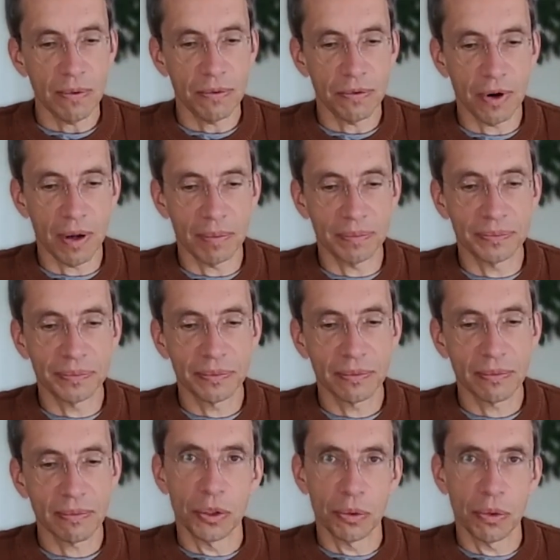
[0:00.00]
from
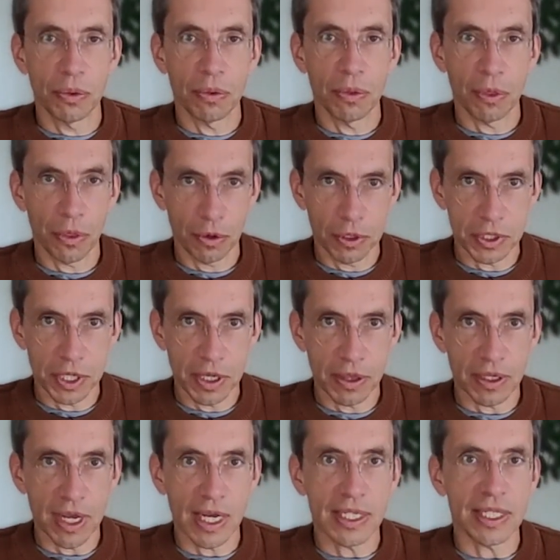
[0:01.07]
June
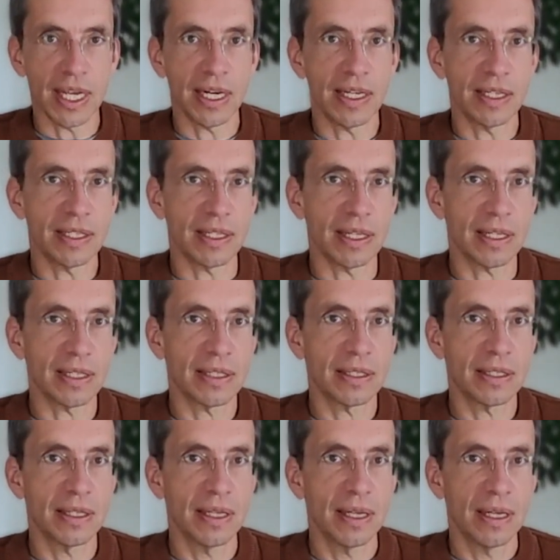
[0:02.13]
13,
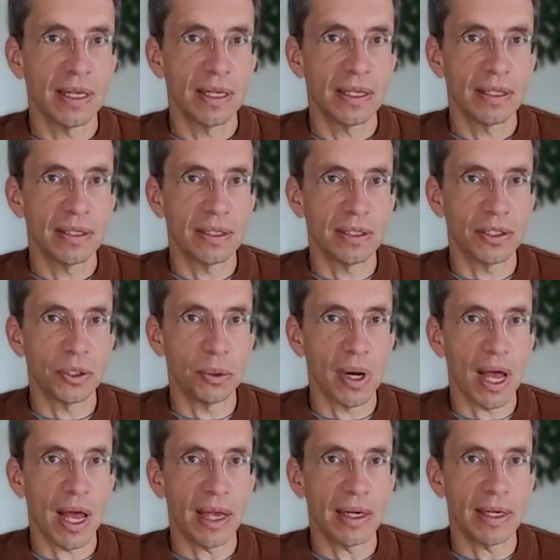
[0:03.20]
1986 till
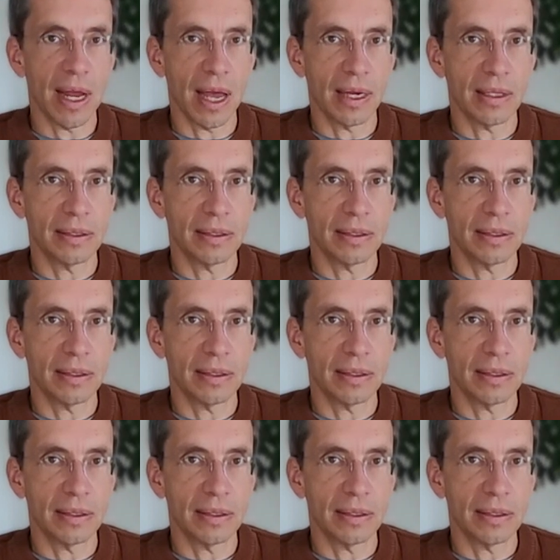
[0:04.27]
July 9,